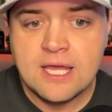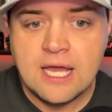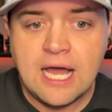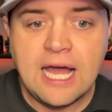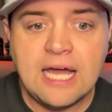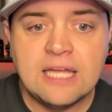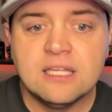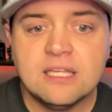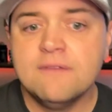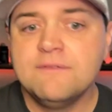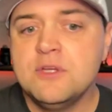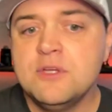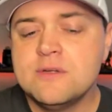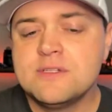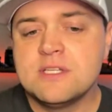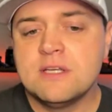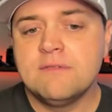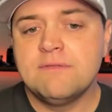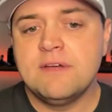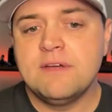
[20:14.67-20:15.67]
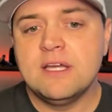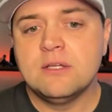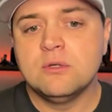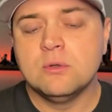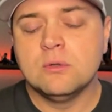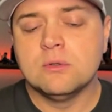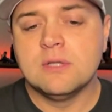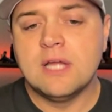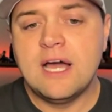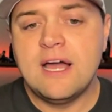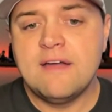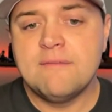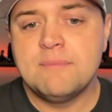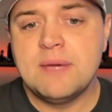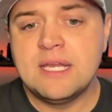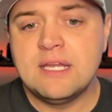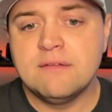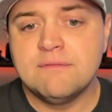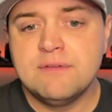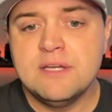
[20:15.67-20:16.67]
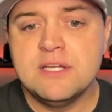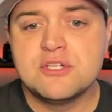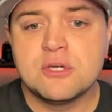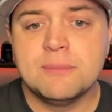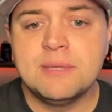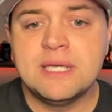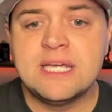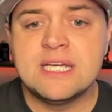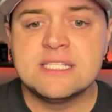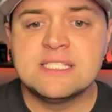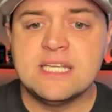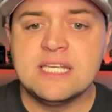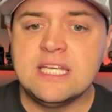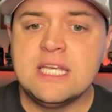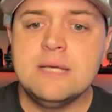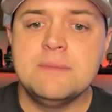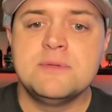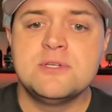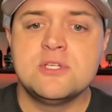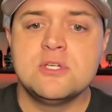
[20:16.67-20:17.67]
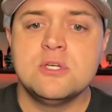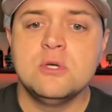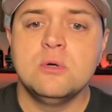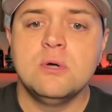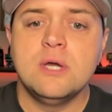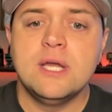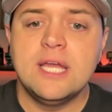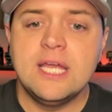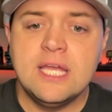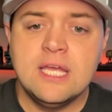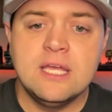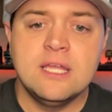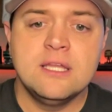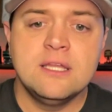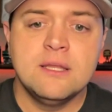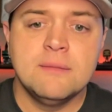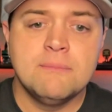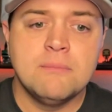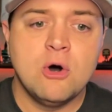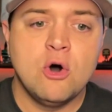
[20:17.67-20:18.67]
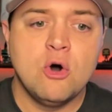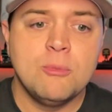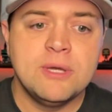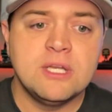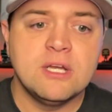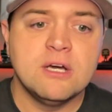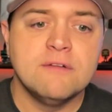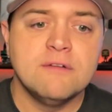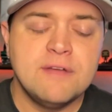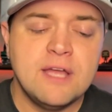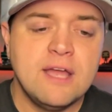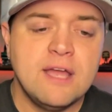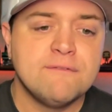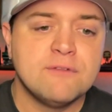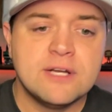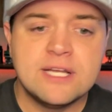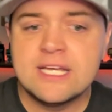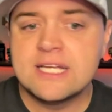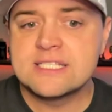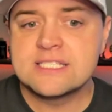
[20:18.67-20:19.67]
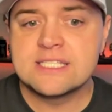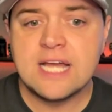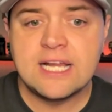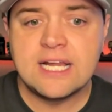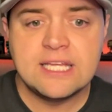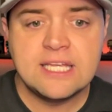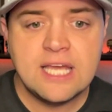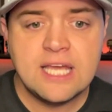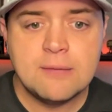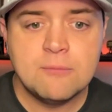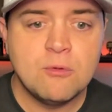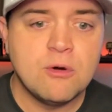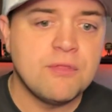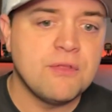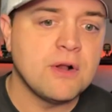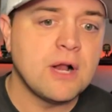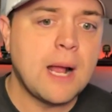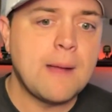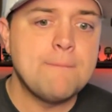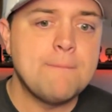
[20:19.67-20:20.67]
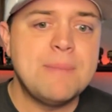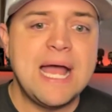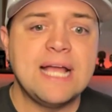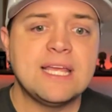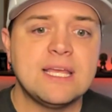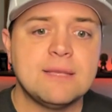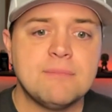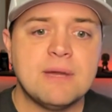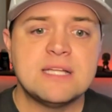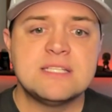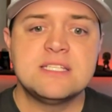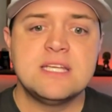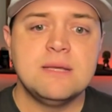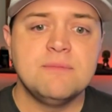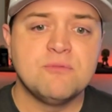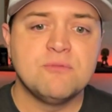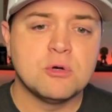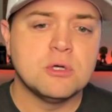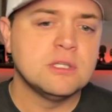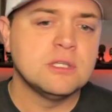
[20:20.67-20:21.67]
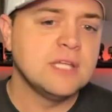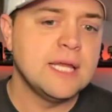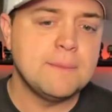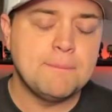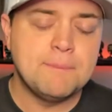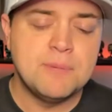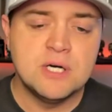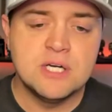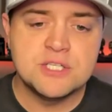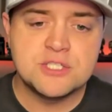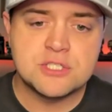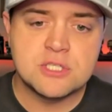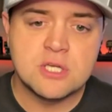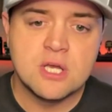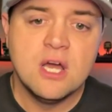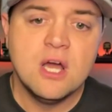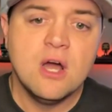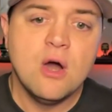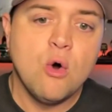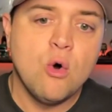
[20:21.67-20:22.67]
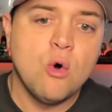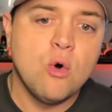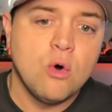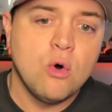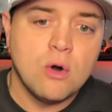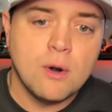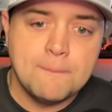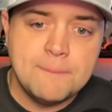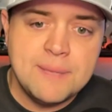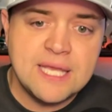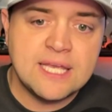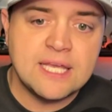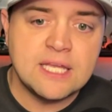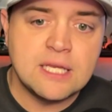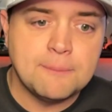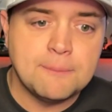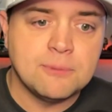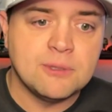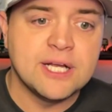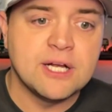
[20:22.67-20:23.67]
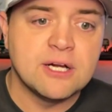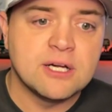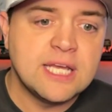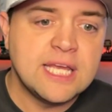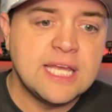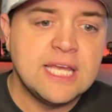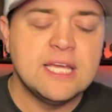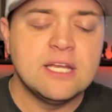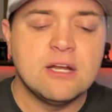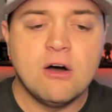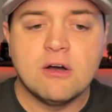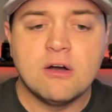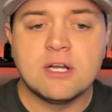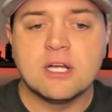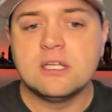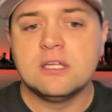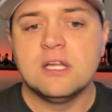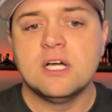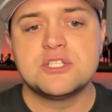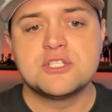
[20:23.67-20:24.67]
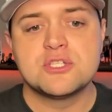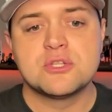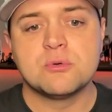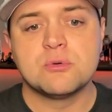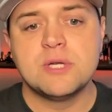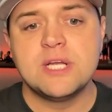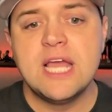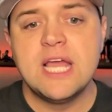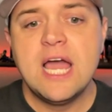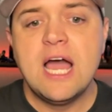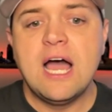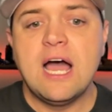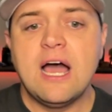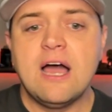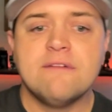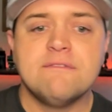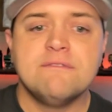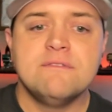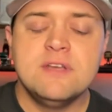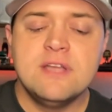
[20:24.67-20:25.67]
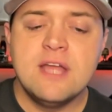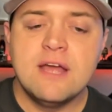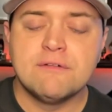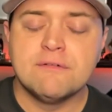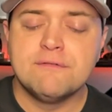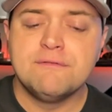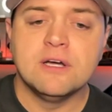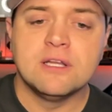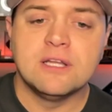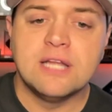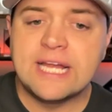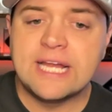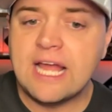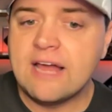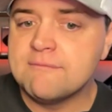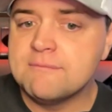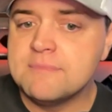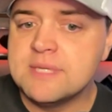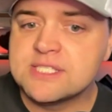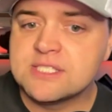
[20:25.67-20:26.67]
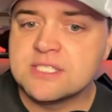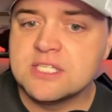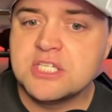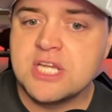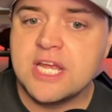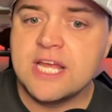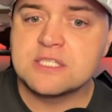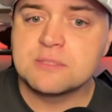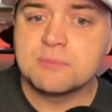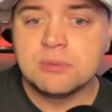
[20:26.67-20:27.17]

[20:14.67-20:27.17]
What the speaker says: I love using FanDuel live betting feature because it keeps you in the moment of every exciting game, whether I'm backing my team for a late push or picking a player to hit on a clutch three. I've never felt like I've missed a chance.